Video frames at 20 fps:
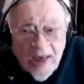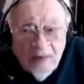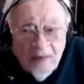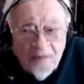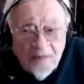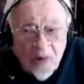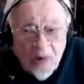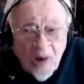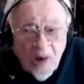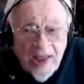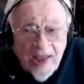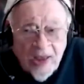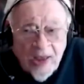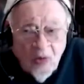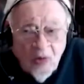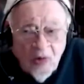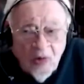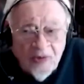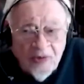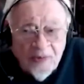a play
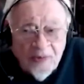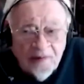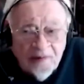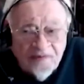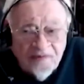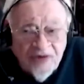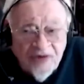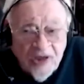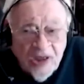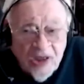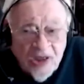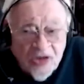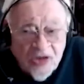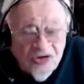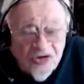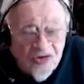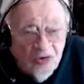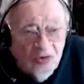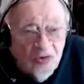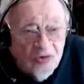called The Perfidious
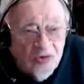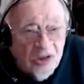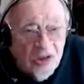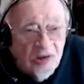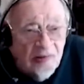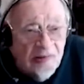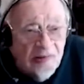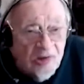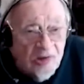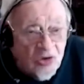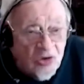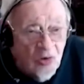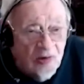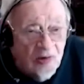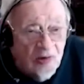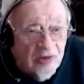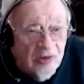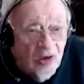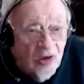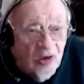Jews in a Resort
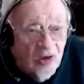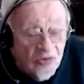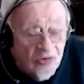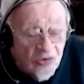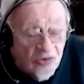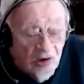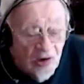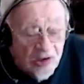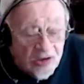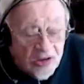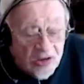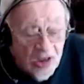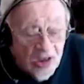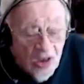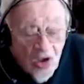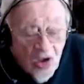in the Ozarks.